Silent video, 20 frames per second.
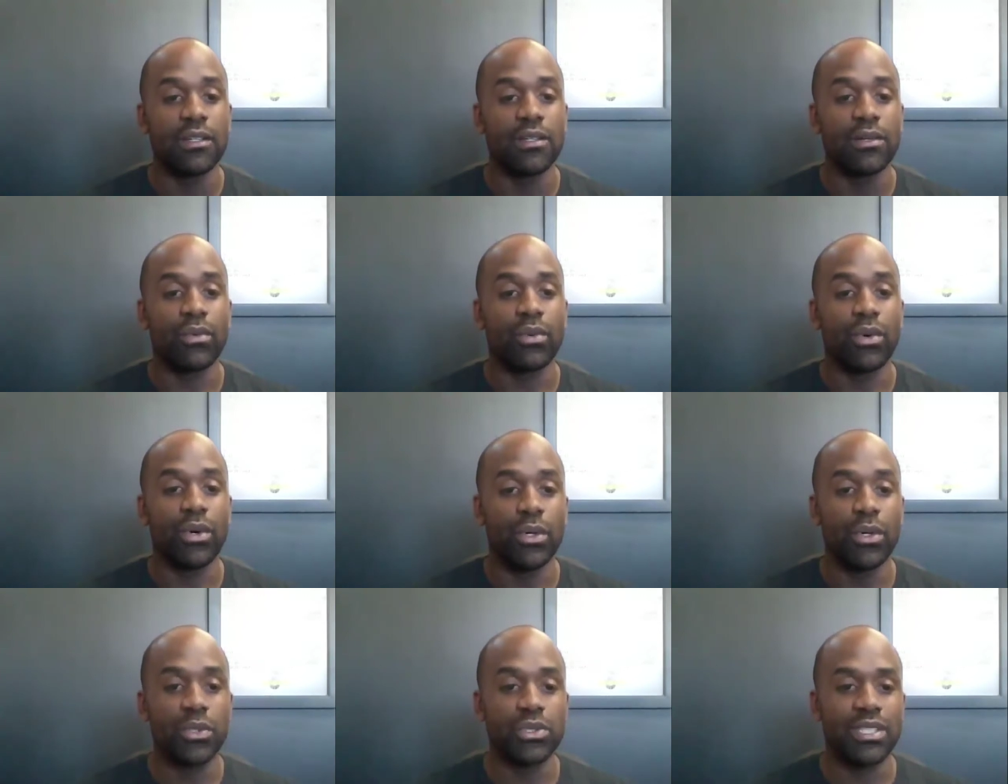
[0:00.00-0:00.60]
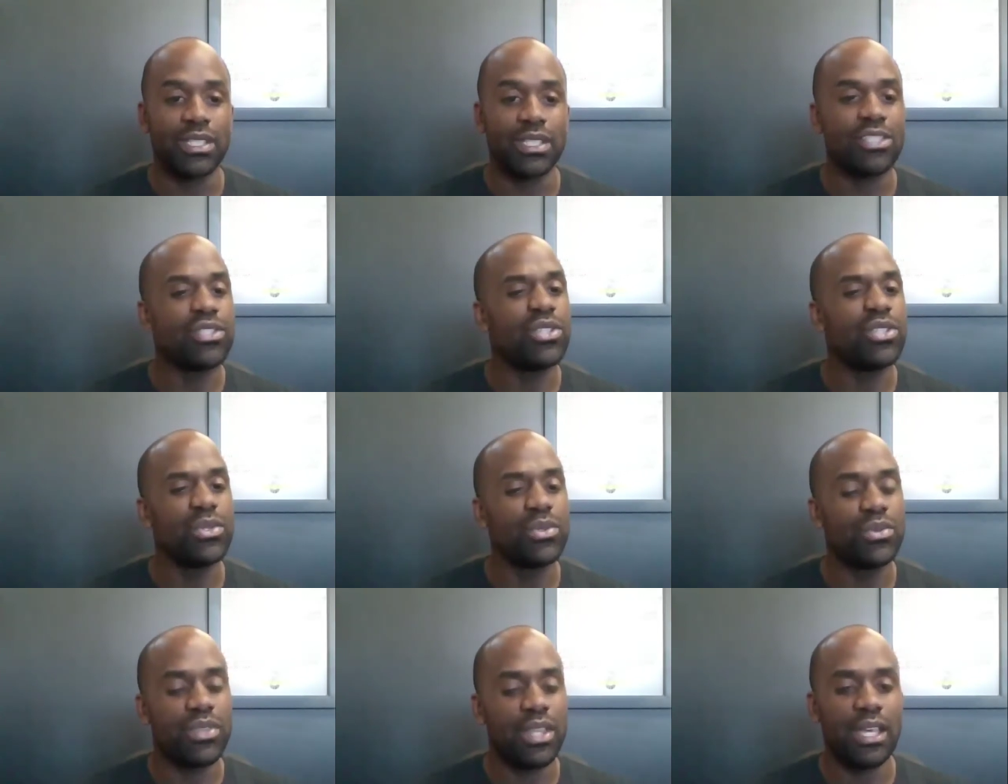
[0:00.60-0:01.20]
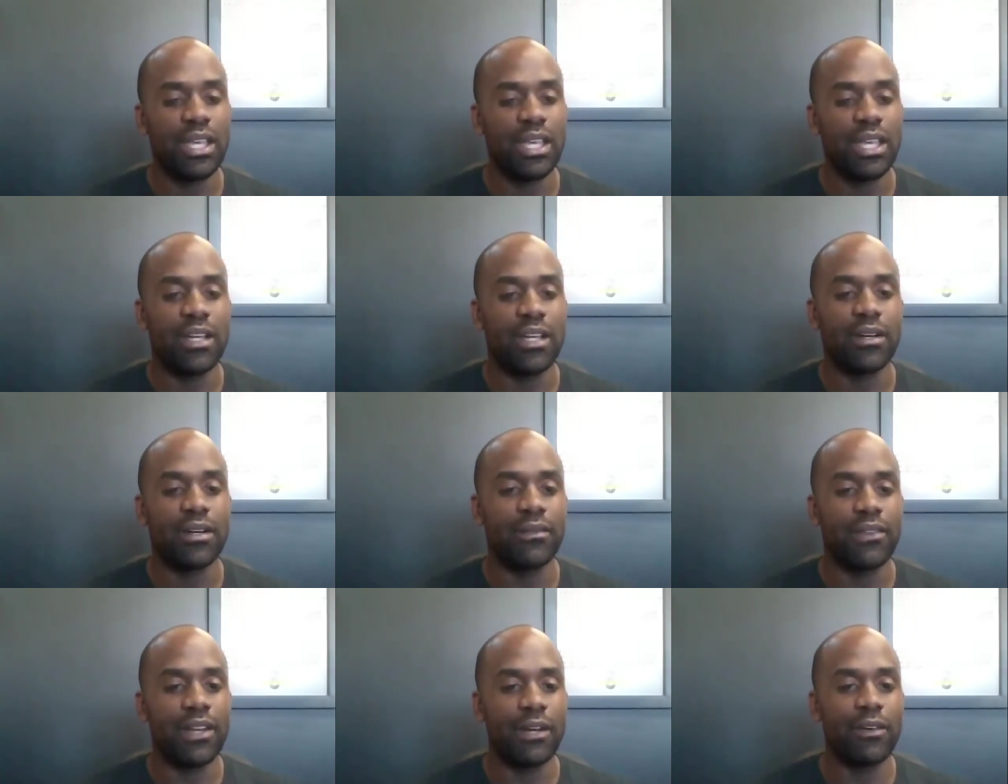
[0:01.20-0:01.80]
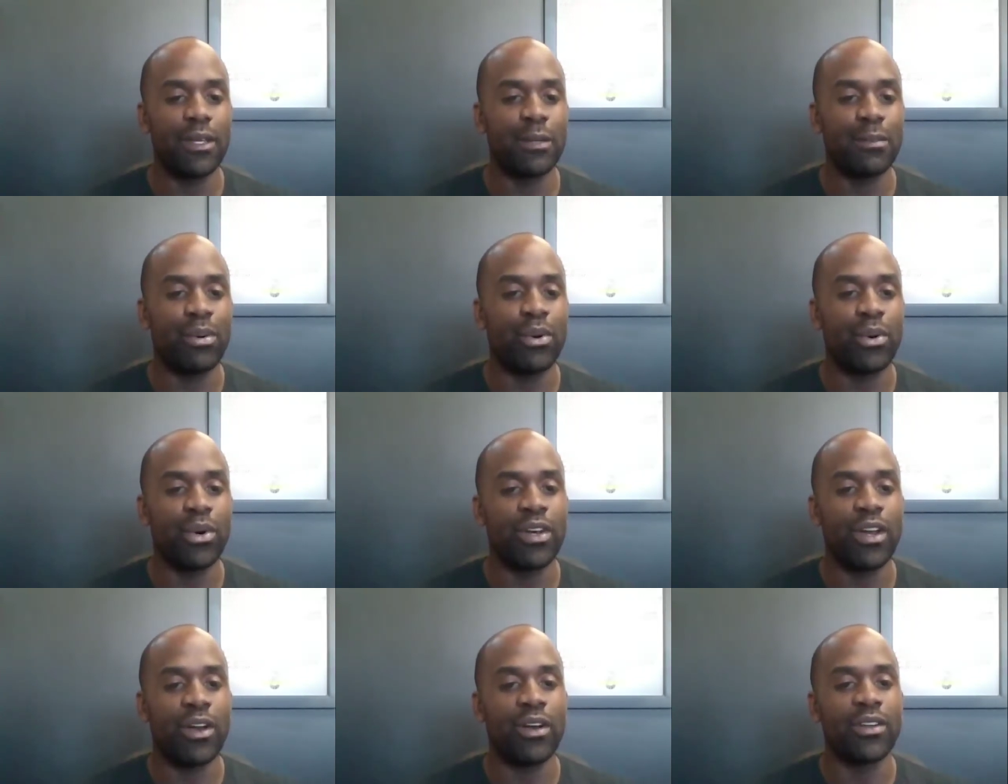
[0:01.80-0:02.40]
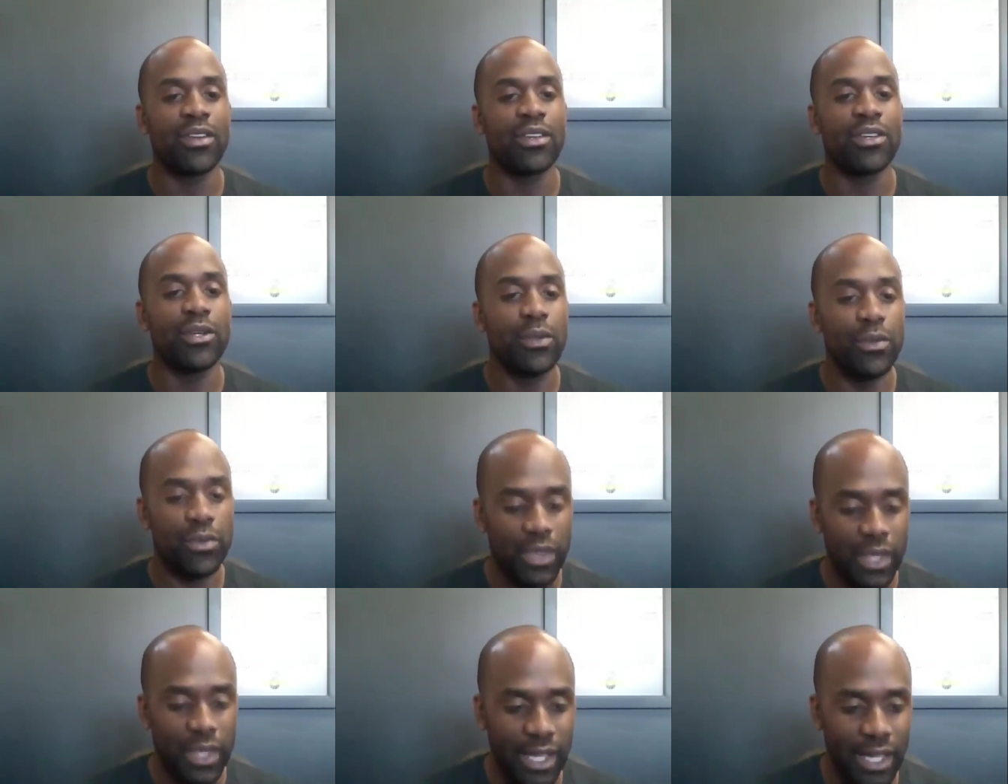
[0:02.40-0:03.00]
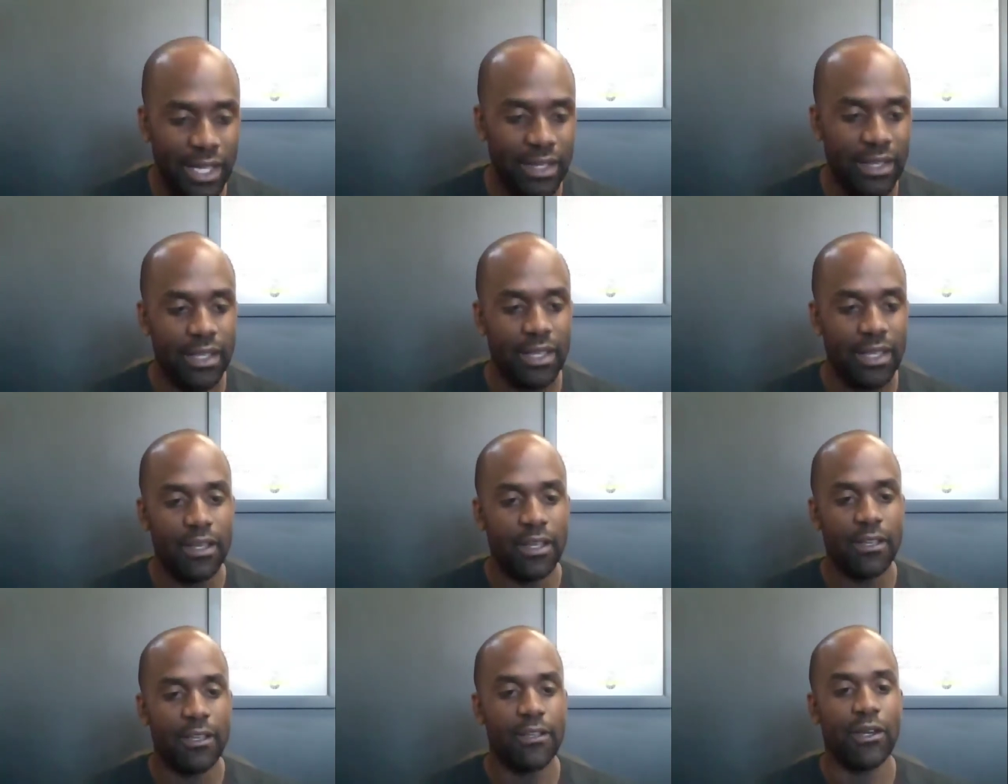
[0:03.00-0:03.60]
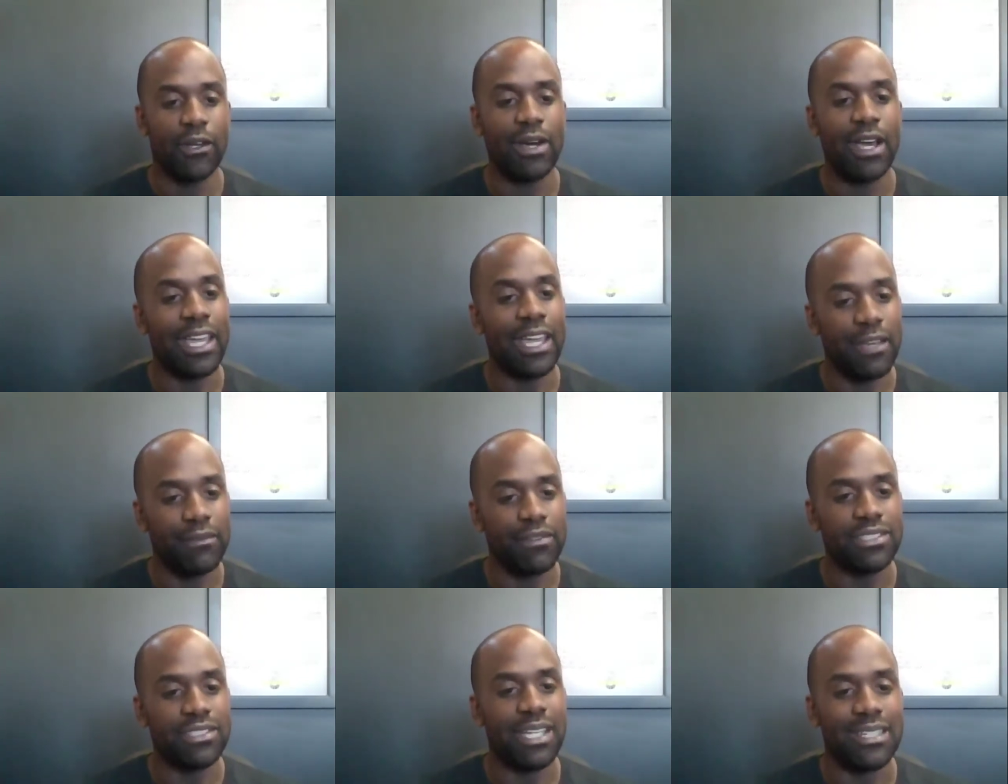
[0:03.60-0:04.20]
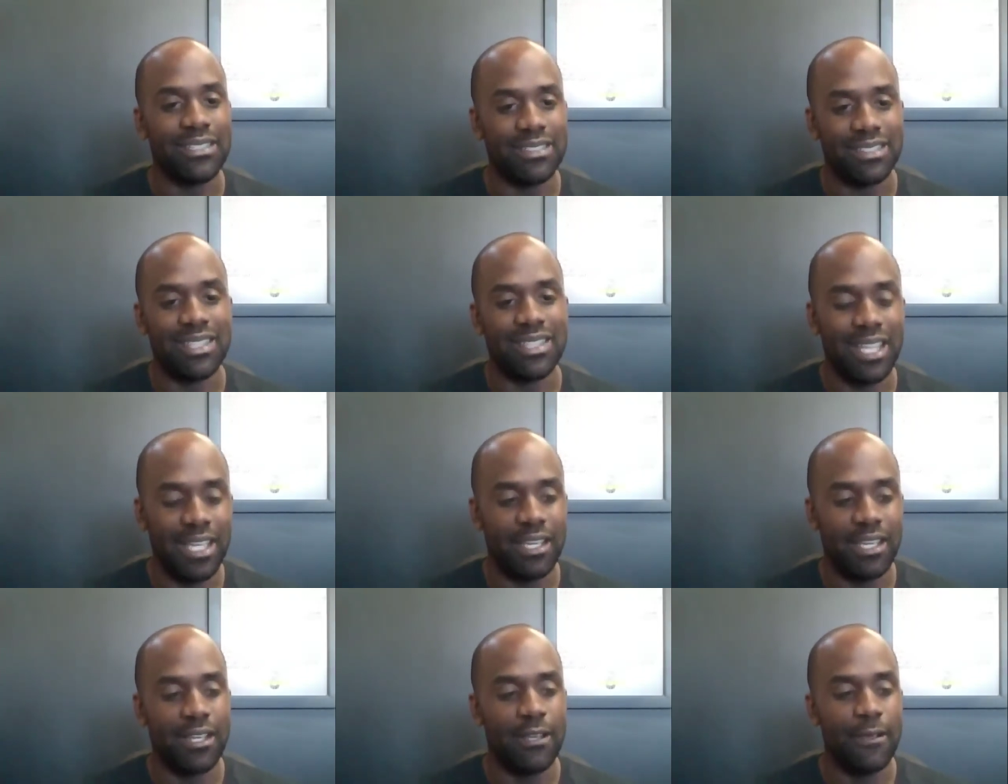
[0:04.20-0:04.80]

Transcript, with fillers: roles that you think are very important, or you think, you know, I emphasize think,